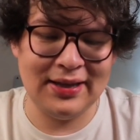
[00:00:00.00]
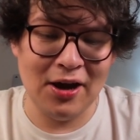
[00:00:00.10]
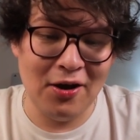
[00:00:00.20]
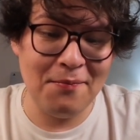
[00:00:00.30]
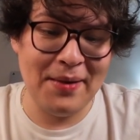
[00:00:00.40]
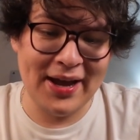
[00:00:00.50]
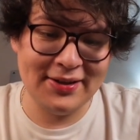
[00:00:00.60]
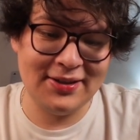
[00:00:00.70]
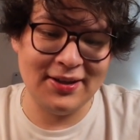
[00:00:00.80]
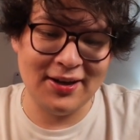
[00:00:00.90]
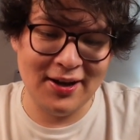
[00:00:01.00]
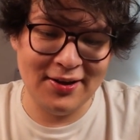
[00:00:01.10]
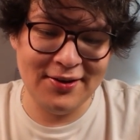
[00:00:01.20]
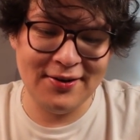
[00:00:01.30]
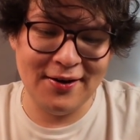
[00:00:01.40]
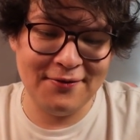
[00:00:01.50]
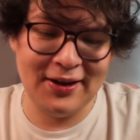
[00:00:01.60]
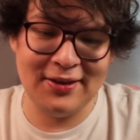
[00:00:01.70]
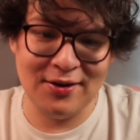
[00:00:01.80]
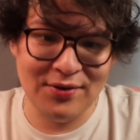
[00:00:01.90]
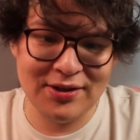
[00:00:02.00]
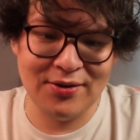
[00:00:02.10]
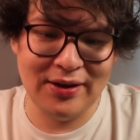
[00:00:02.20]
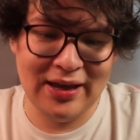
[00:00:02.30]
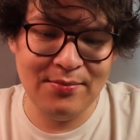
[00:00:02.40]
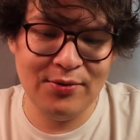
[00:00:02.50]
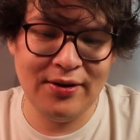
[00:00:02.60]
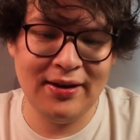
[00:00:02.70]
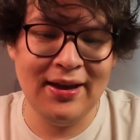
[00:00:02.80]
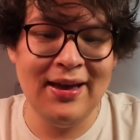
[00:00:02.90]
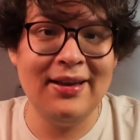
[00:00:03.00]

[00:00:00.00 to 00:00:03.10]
they all match the color of like the original Game Boy.